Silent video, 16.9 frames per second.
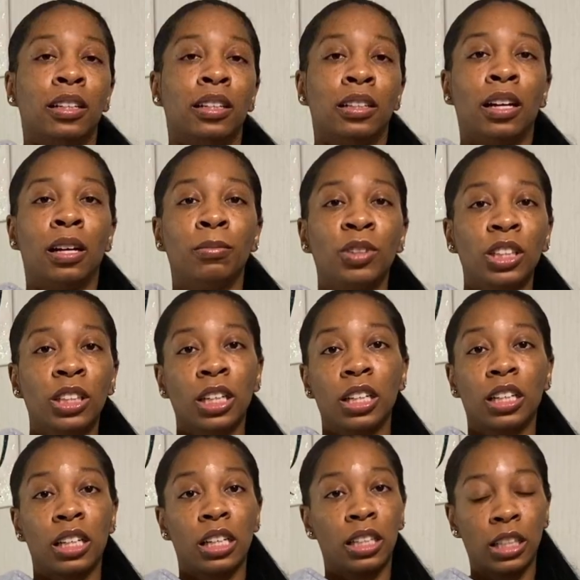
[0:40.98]
I'm just gonna
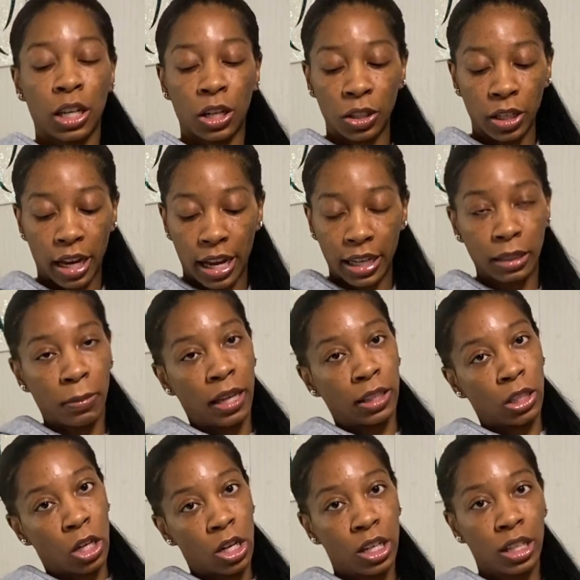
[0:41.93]
again tell you guys my
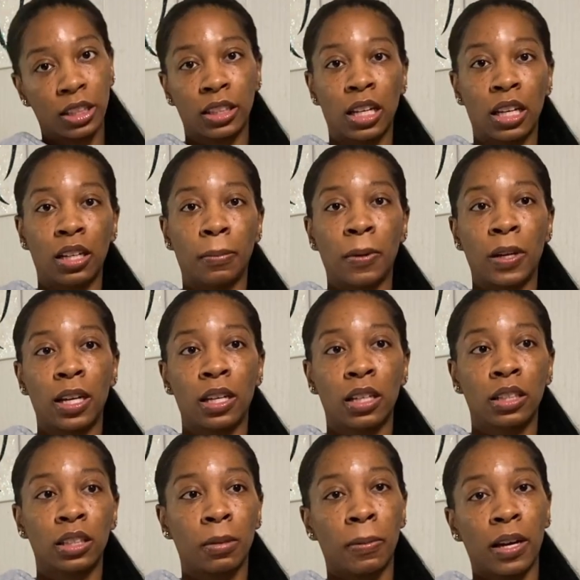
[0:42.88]
thoughts and
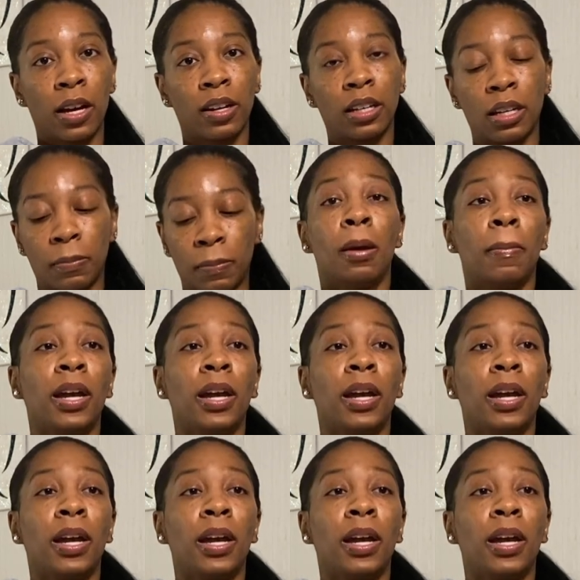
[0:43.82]
opinions about it.